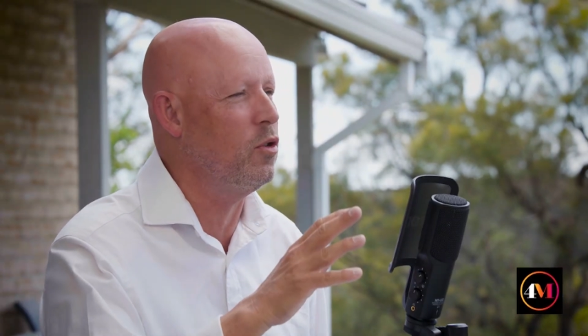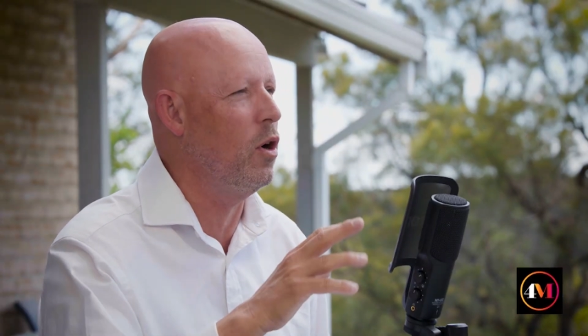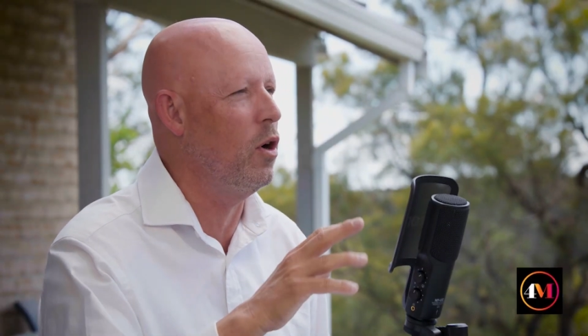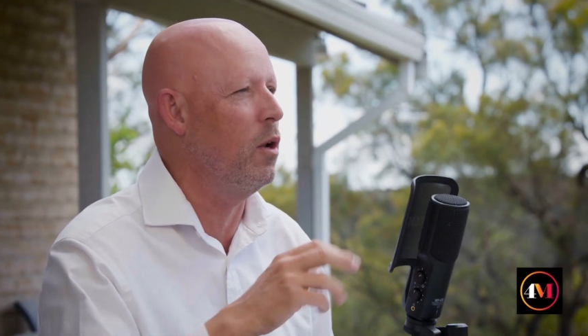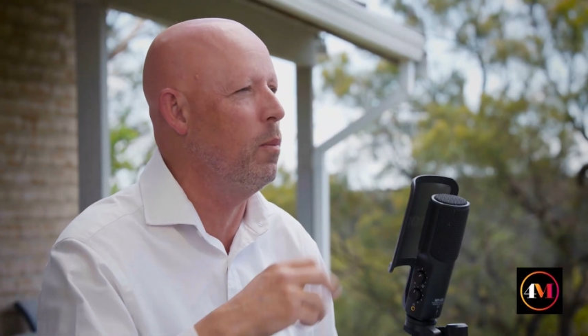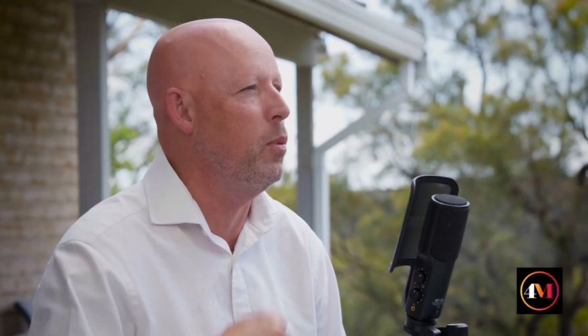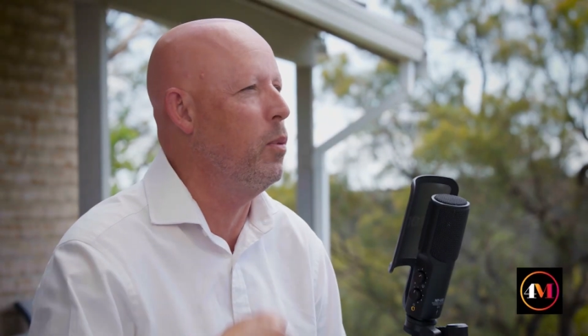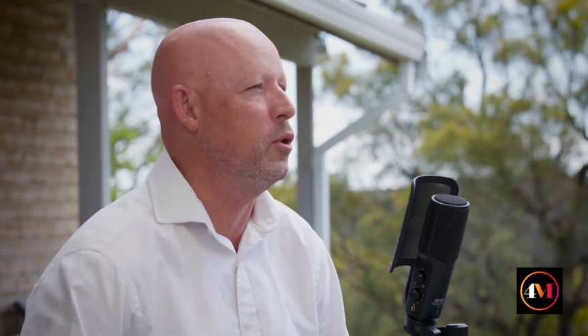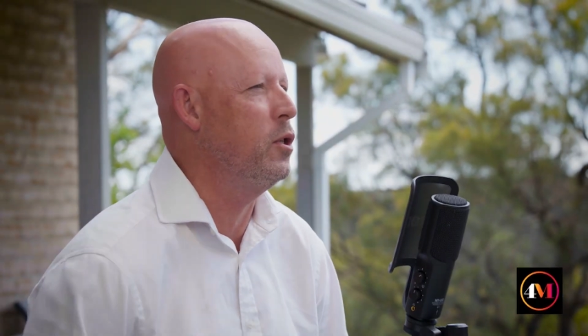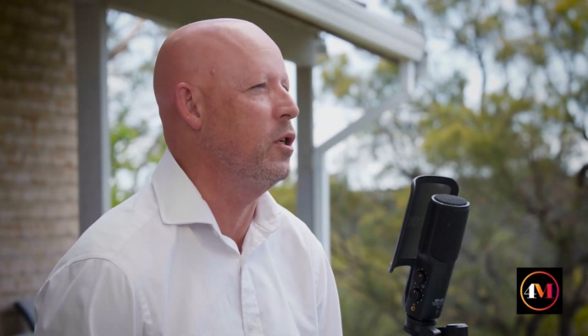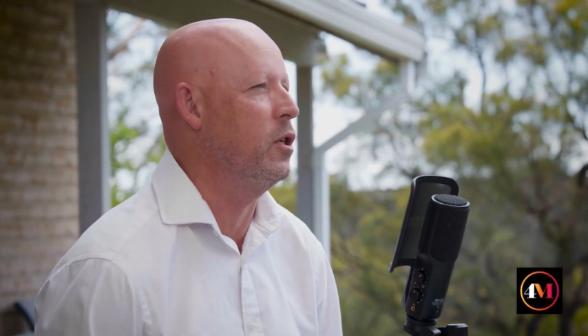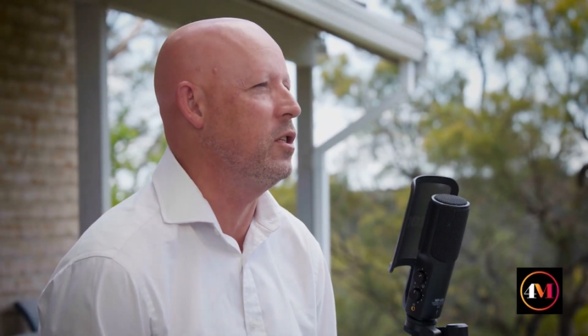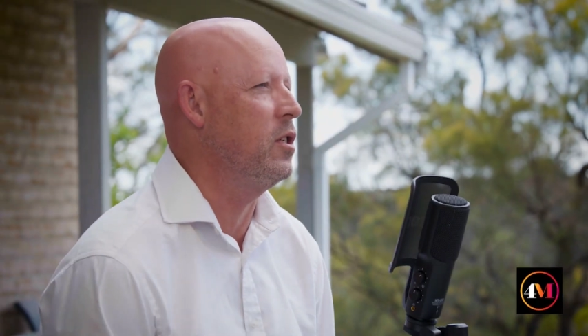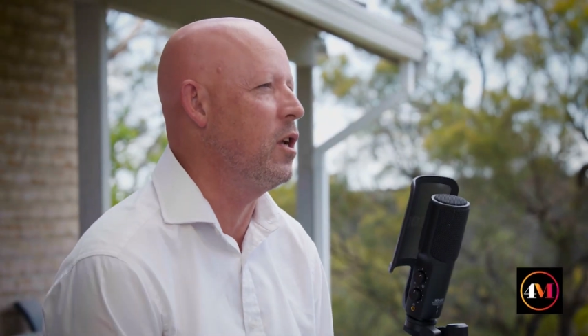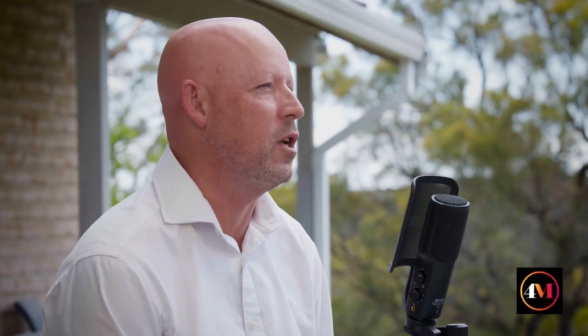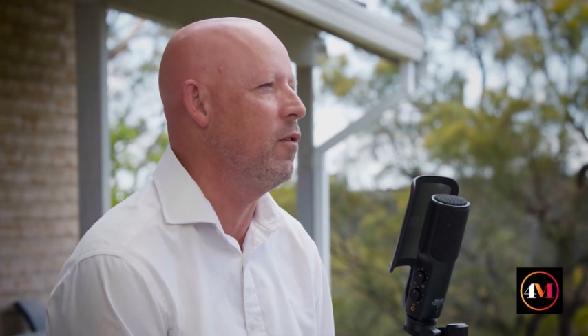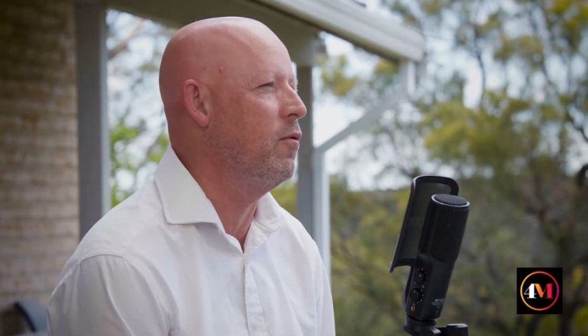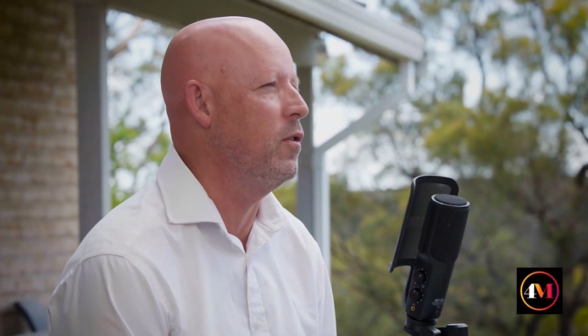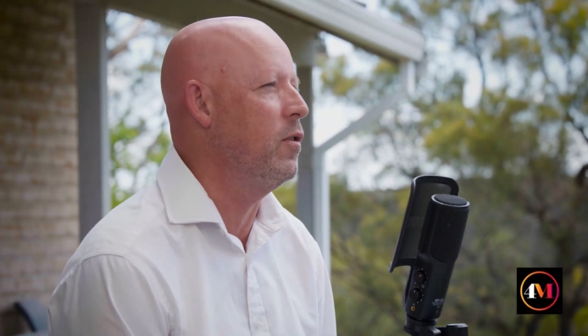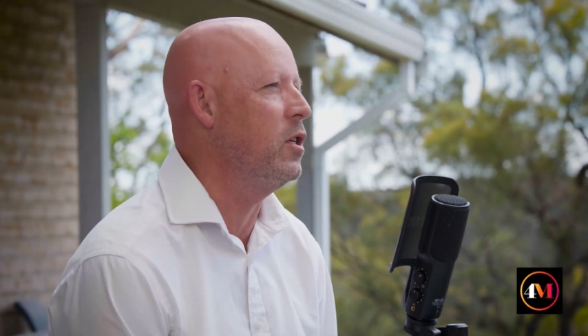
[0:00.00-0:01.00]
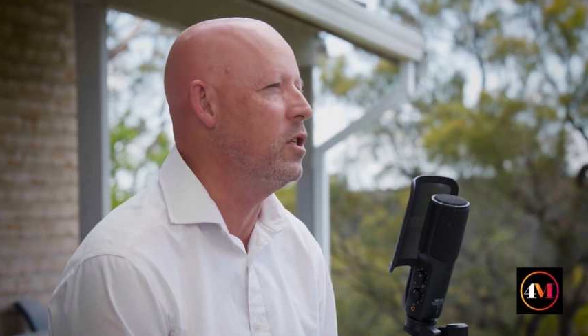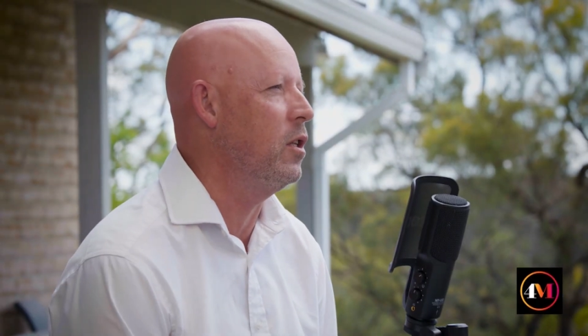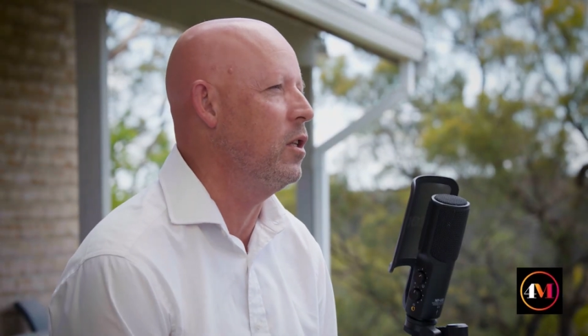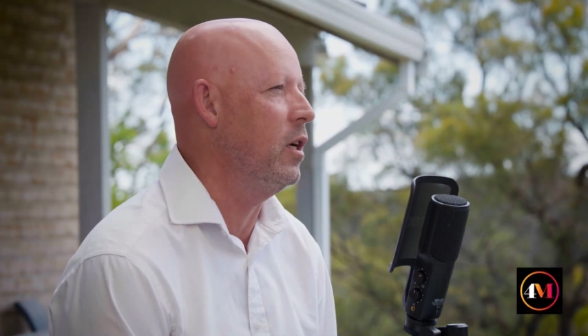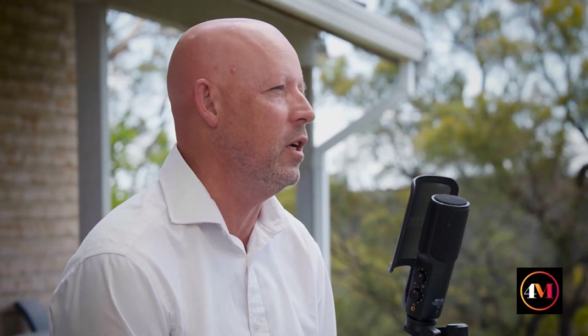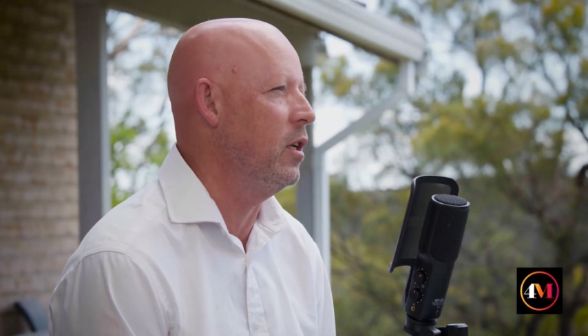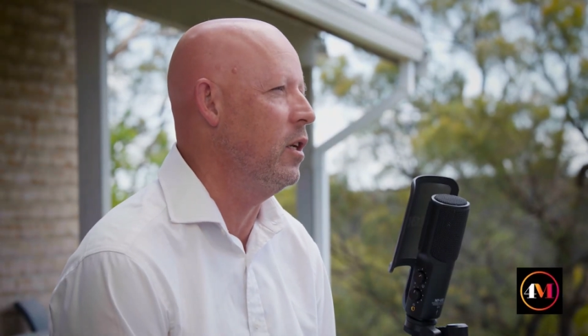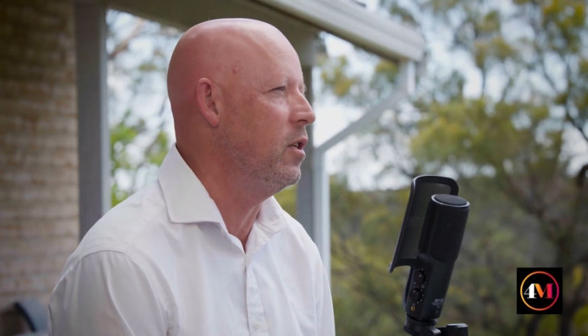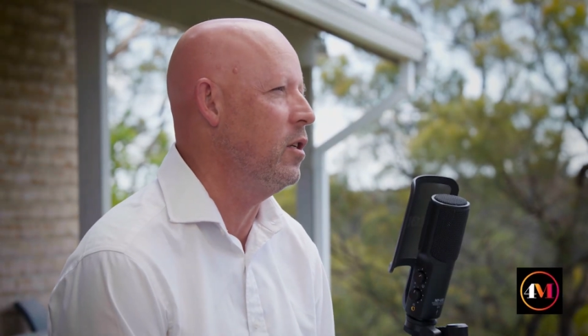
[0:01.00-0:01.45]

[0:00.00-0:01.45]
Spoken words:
trying to push it so visually